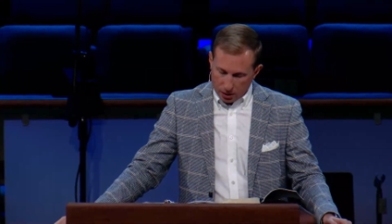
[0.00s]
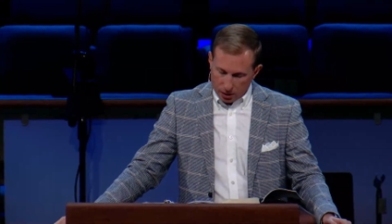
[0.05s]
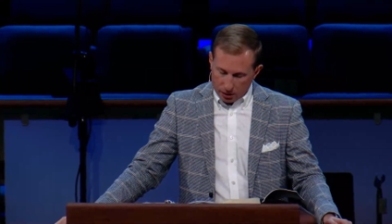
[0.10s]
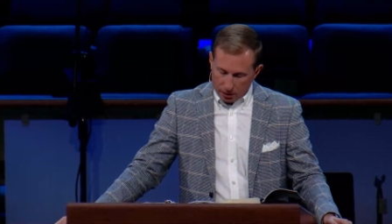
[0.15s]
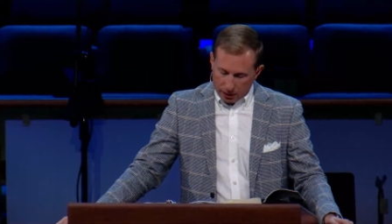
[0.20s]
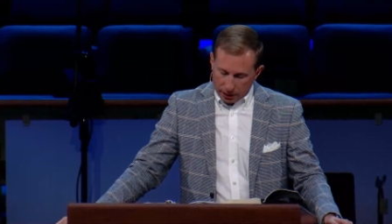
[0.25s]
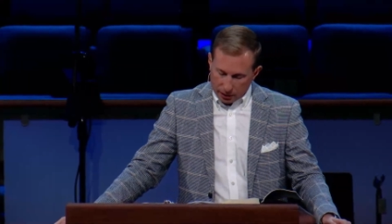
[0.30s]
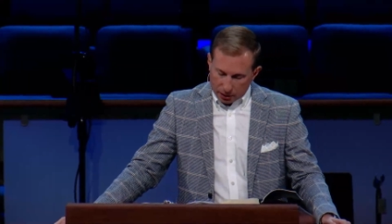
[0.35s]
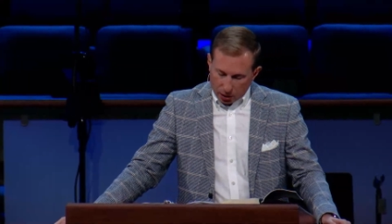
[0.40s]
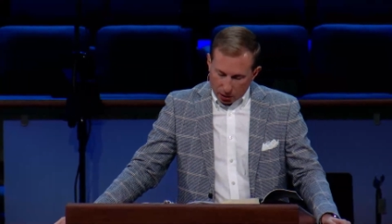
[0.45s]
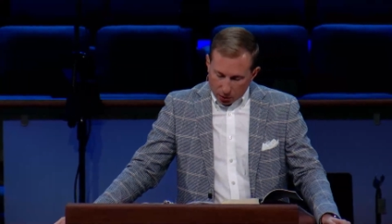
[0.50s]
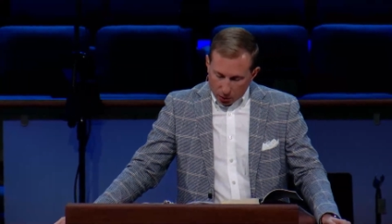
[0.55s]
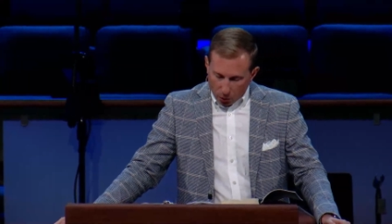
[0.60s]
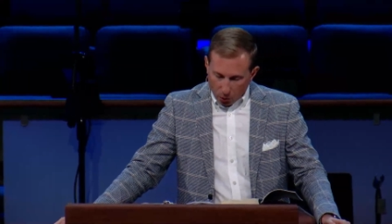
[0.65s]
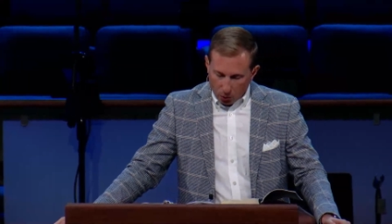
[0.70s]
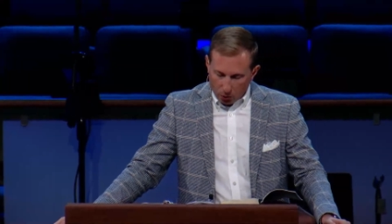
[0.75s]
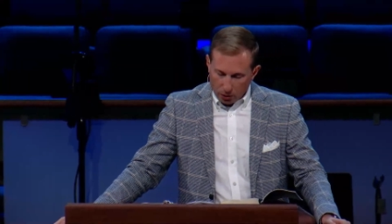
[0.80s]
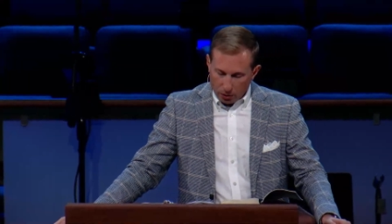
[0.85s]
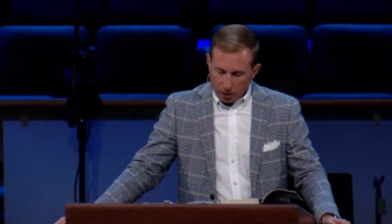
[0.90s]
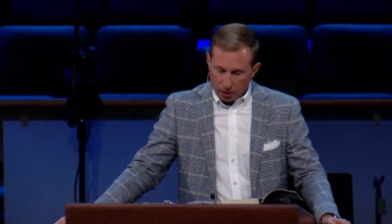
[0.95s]
that the
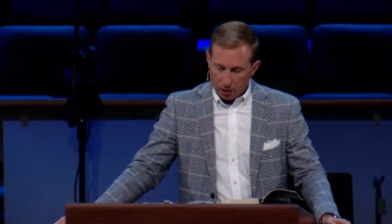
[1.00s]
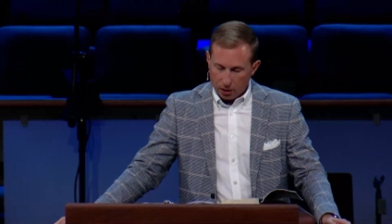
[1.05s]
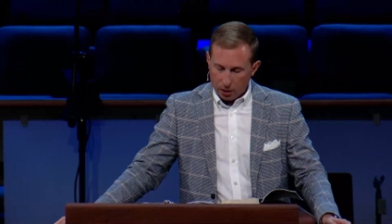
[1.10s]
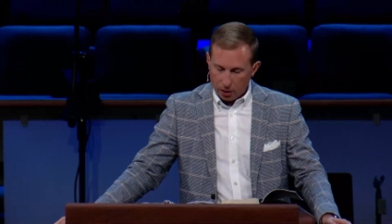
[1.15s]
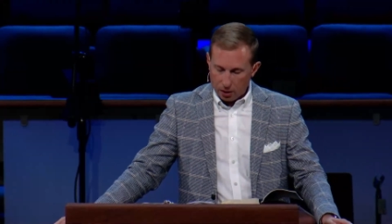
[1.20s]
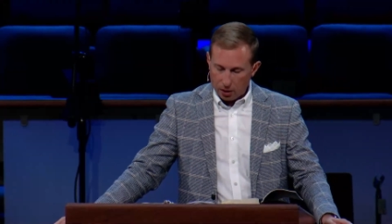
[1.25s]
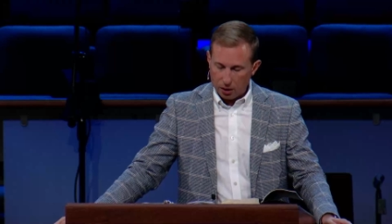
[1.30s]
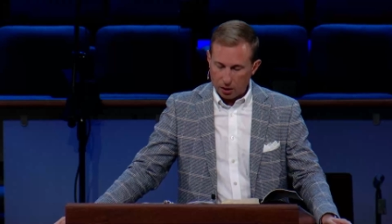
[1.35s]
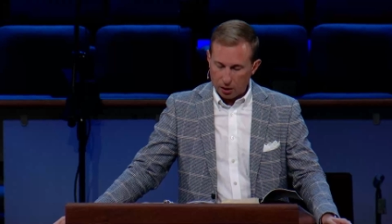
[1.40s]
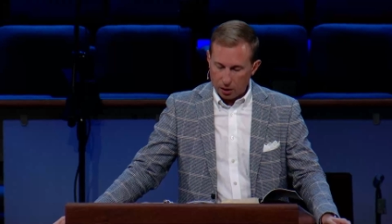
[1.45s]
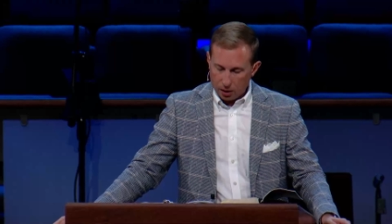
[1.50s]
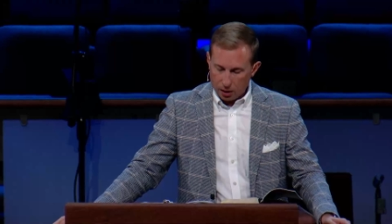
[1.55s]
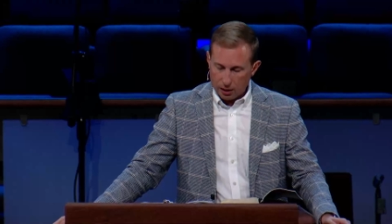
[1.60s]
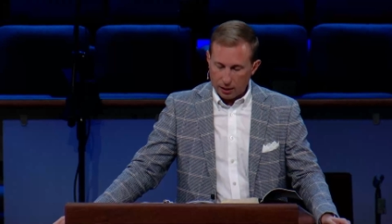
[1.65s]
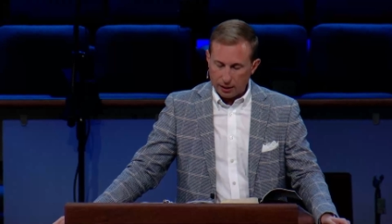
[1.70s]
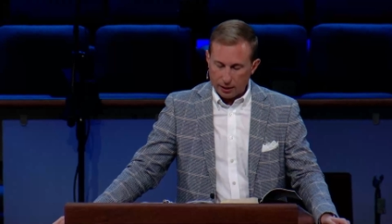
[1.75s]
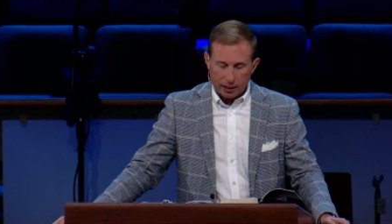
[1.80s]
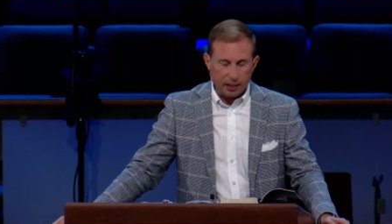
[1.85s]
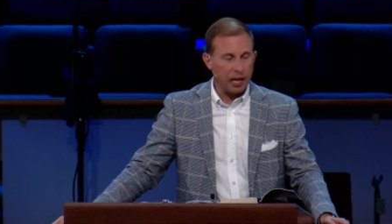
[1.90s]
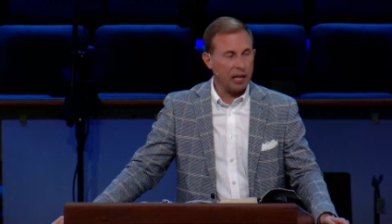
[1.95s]
Lord
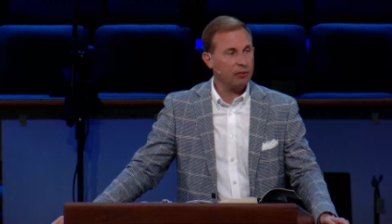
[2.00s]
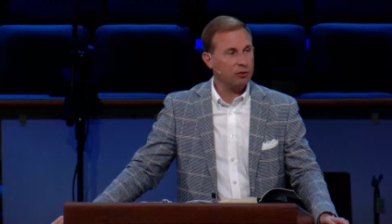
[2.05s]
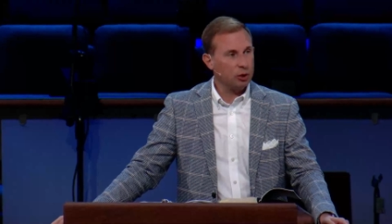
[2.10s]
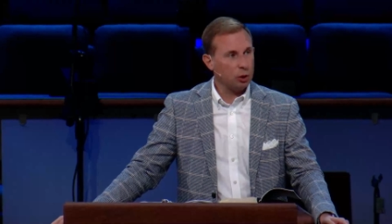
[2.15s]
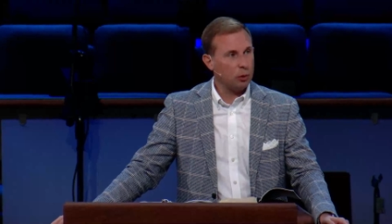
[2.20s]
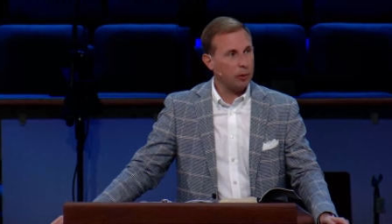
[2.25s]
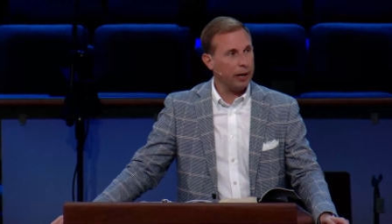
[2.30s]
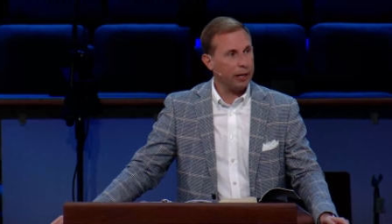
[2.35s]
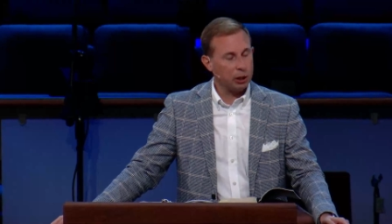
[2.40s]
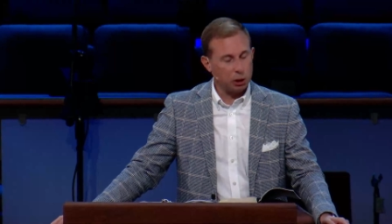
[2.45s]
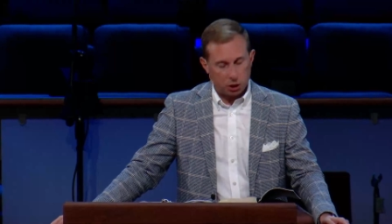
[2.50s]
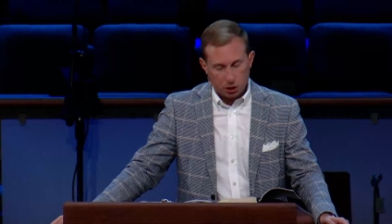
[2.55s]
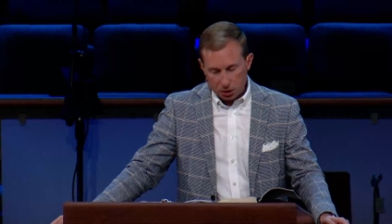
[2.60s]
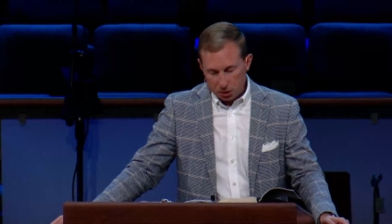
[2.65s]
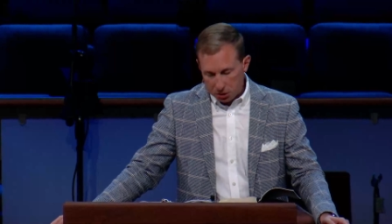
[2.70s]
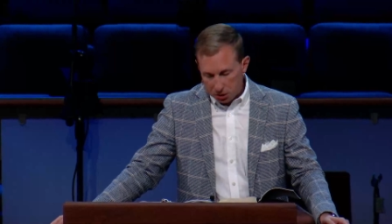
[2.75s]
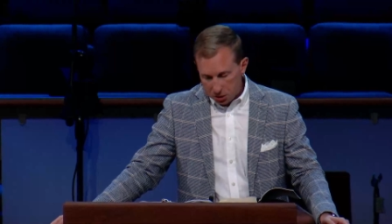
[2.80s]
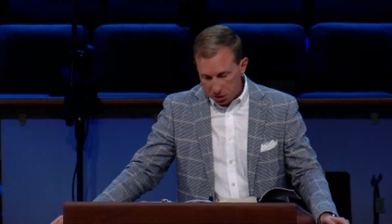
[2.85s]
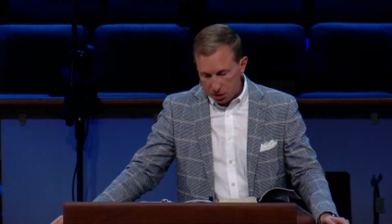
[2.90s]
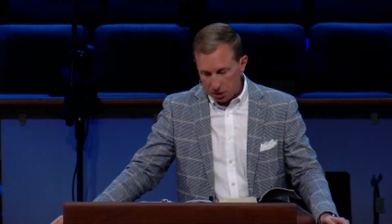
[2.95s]
gave
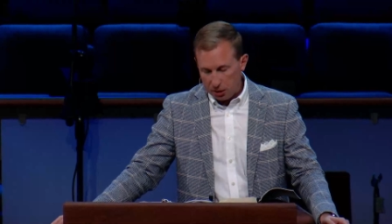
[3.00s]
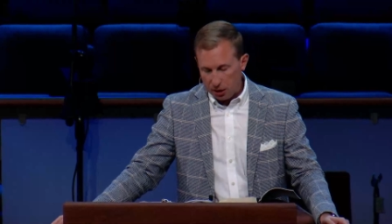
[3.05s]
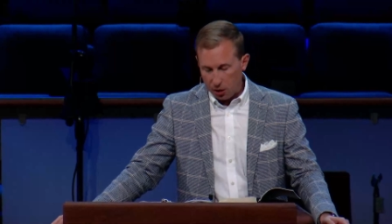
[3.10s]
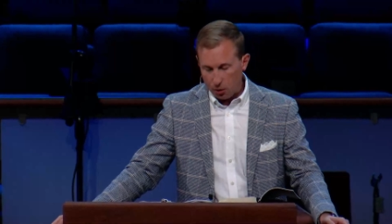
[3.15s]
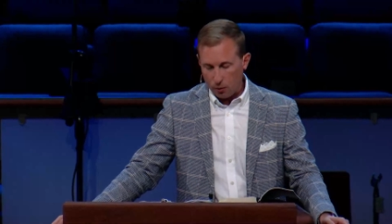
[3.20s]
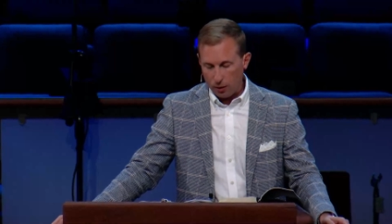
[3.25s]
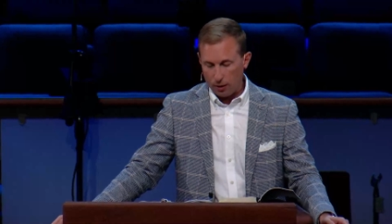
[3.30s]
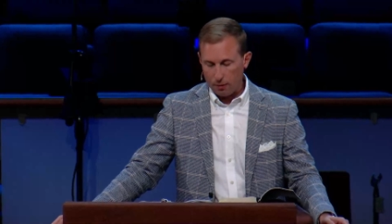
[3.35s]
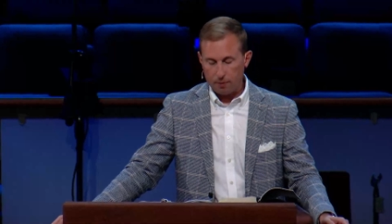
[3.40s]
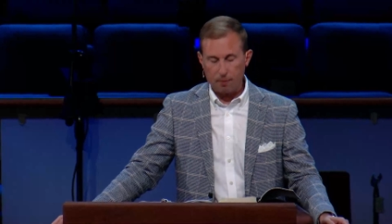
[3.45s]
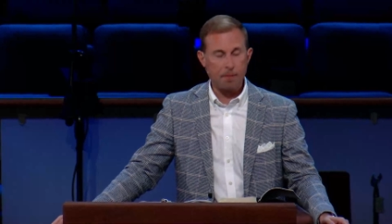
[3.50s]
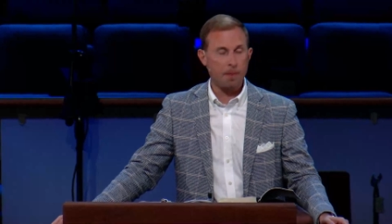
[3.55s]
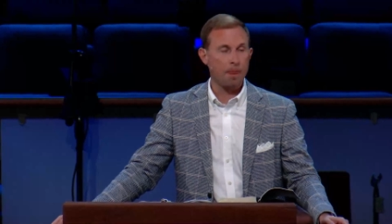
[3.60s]
direction to Noah.